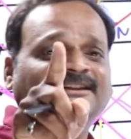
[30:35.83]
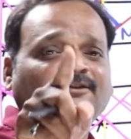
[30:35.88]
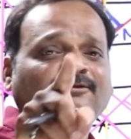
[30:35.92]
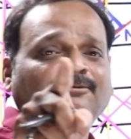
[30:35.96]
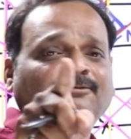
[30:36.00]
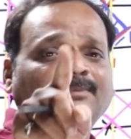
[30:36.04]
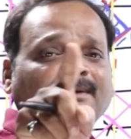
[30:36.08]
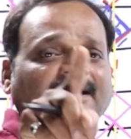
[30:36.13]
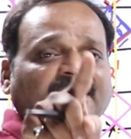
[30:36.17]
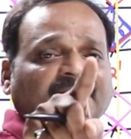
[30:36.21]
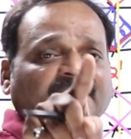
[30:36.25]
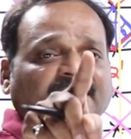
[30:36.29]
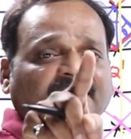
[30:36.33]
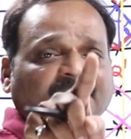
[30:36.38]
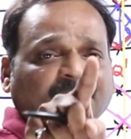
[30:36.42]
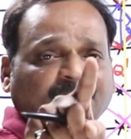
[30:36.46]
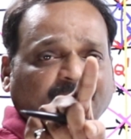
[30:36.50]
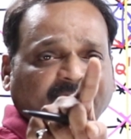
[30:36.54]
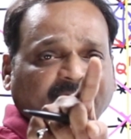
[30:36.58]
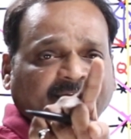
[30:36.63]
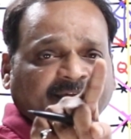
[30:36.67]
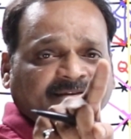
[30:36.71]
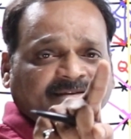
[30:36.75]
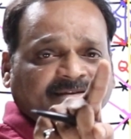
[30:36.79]
of parallel
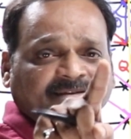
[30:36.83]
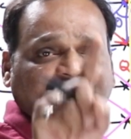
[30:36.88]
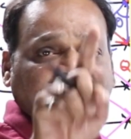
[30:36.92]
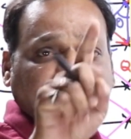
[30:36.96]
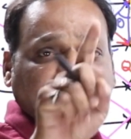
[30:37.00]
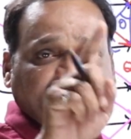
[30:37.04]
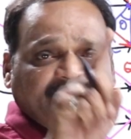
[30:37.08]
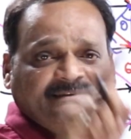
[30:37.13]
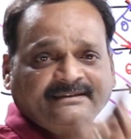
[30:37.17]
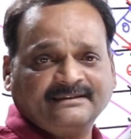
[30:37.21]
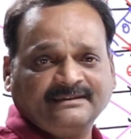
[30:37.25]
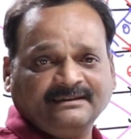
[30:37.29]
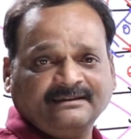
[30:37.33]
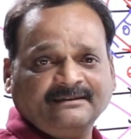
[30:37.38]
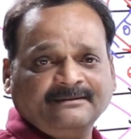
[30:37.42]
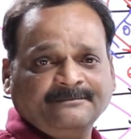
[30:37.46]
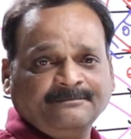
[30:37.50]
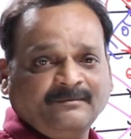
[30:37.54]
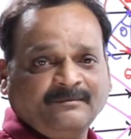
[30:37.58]
planes in the crystal.